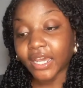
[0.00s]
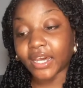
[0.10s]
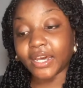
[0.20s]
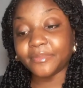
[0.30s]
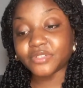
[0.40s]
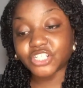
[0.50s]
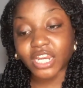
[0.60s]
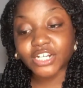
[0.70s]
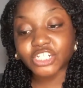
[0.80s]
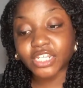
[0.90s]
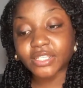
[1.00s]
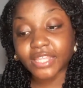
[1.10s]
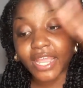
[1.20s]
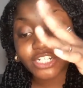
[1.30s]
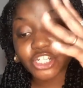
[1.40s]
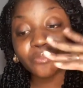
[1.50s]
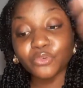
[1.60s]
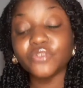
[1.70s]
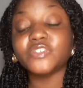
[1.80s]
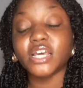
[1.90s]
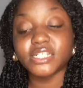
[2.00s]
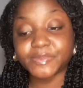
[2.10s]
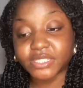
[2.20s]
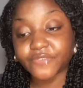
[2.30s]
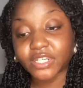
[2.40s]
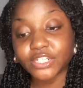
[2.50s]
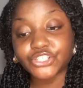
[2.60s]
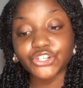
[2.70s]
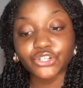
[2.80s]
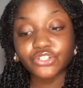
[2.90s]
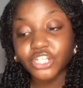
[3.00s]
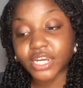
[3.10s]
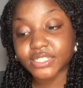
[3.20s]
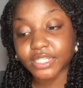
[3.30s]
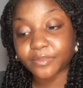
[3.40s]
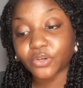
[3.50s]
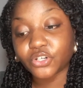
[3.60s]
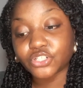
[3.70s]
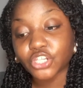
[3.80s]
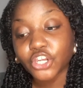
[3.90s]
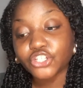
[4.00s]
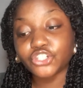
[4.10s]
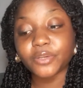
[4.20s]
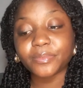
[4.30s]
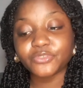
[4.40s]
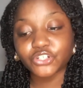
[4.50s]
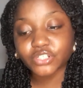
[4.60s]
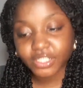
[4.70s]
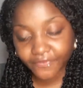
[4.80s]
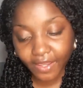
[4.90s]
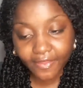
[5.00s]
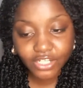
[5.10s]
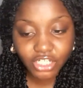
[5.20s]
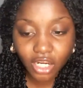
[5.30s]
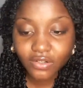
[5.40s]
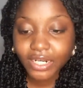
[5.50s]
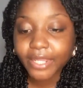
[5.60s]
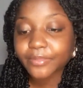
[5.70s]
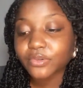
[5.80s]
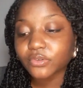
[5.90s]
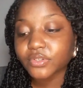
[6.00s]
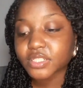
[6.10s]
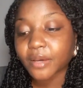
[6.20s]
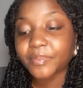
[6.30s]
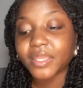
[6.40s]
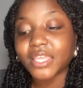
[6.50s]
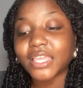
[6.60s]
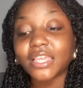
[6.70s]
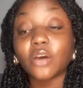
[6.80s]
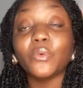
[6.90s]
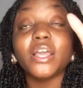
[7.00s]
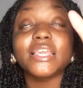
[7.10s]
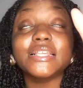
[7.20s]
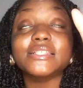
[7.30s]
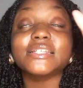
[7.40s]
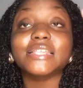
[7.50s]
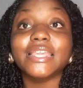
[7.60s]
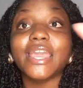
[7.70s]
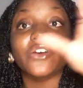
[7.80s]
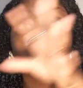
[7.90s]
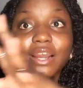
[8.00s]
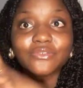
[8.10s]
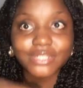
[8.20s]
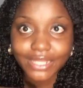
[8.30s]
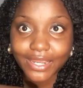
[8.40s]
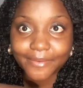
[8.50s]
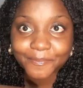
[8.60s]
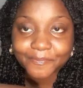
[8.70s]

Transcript: Um, she actually they actually moved her specifically to New Jersey because due due to the fact that child labor laws are being were easier to get around there.